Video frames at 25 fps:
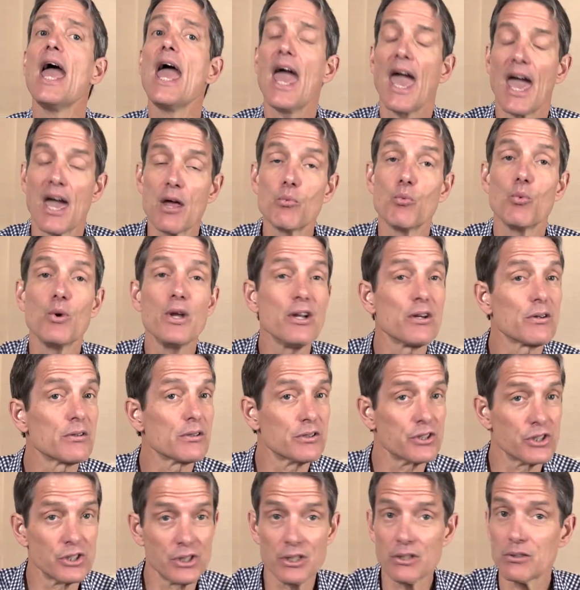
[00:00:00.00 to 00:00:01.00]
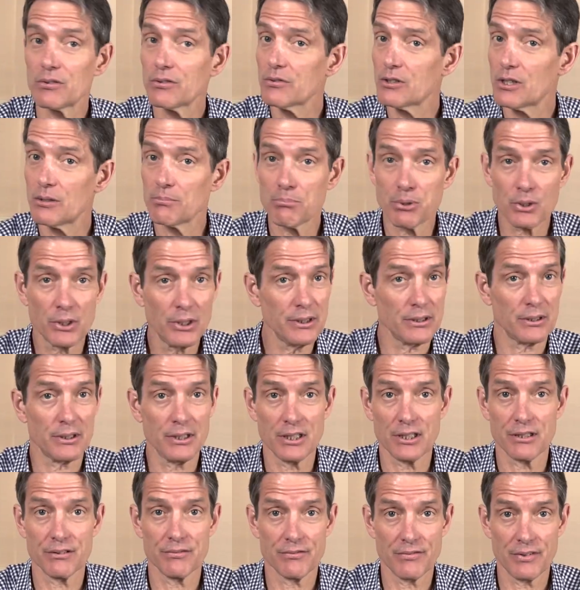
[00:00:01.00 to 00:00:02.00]
and we are still completely
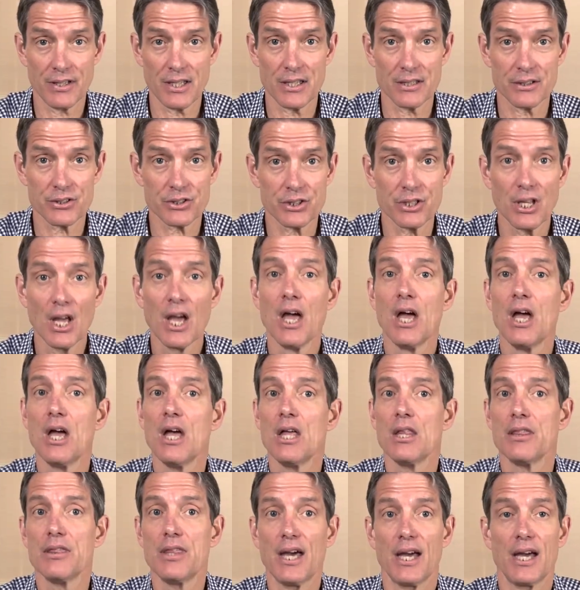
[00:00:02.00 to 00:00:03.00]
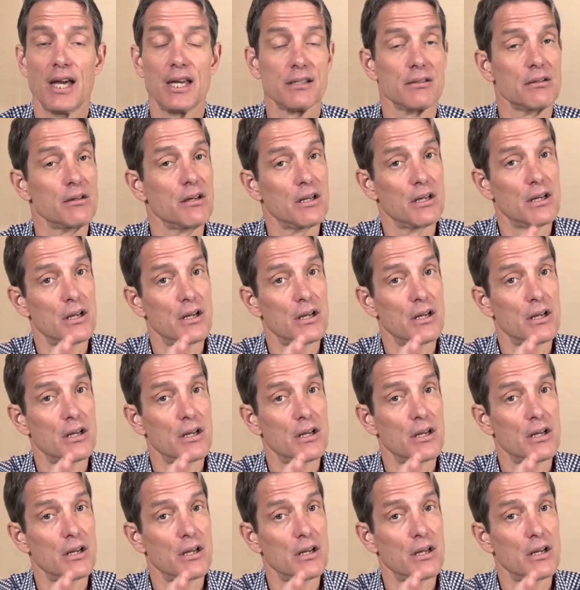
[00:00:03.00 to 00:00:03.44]
convinced that